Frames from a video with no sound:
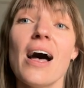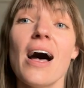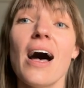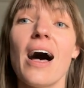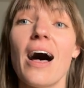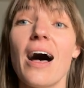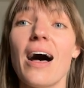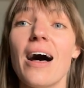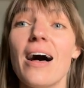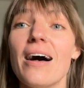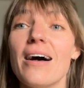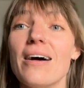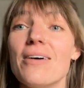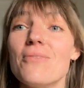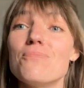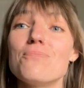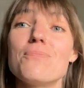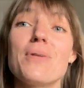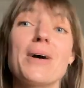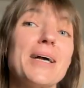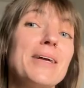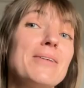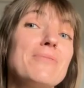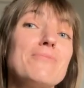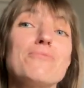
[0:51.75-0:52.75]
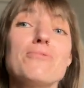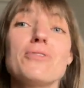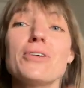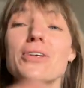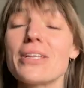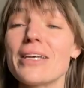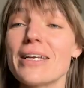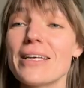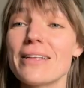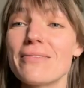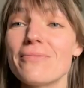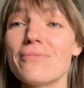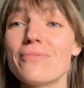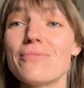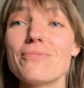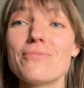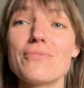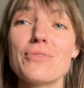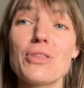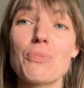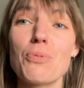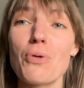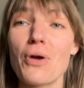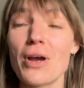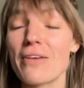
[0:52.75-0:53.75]
But really,
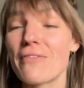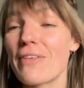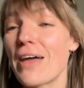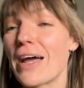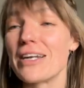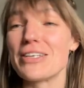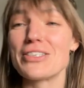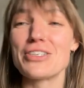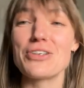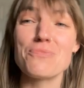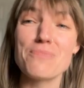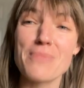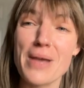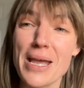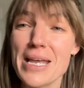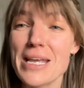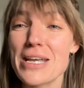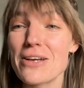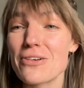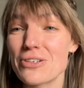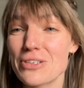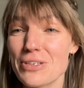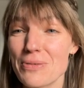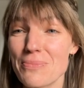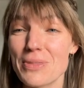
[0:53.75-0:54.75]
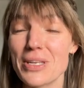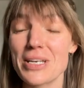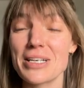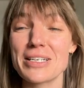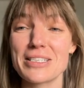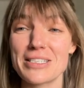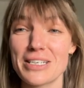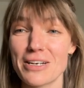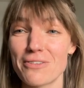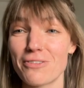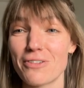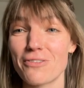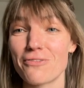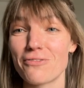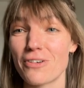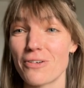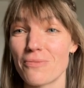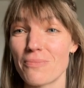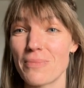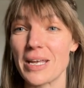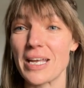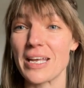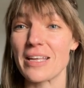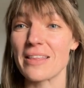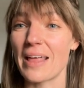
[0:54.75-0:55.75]
the point of that is you may hear some things different from
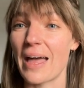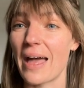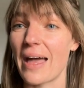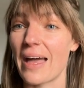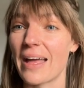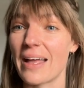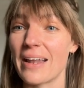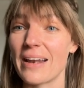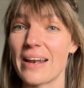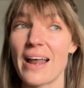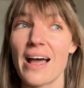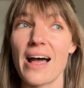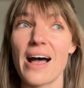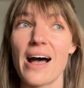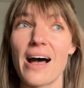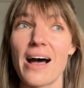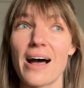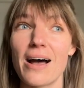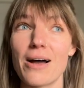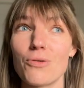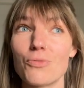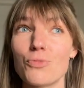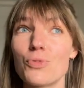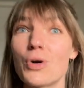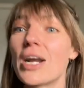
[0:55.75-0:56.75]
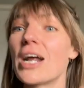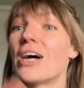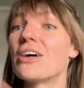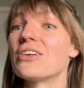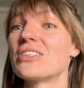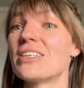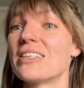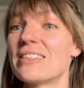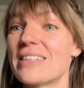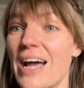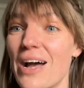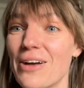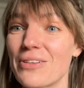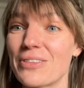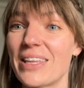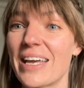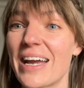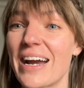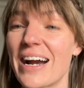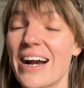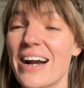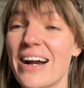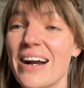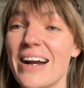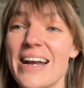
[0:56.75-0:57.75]
me than what else is out
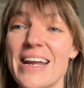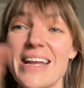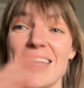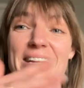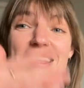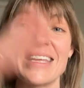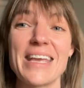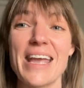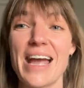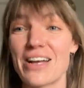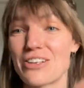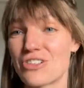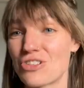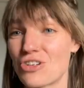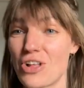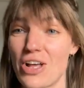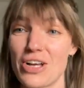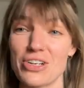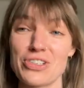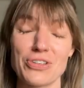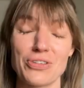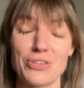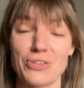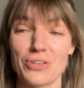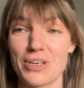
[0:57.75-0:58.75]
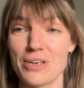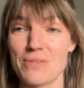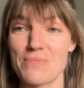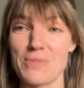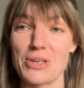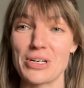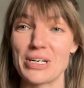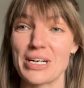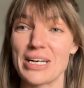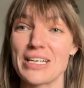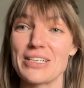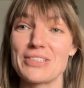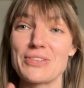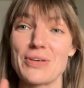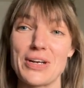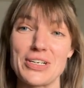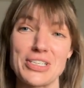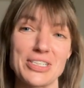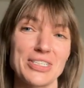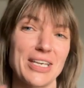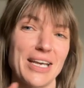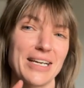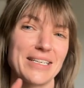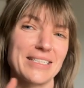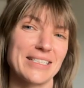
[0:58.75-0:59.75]
there in the astrological community. So I
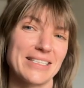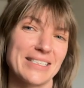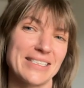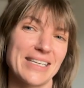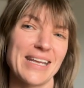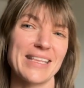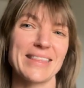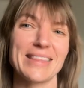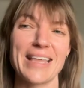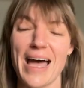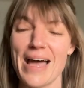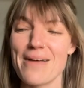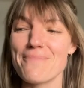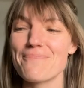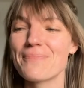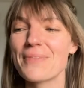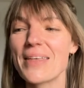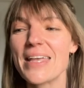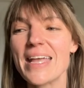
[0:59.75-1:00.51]
just like to state that.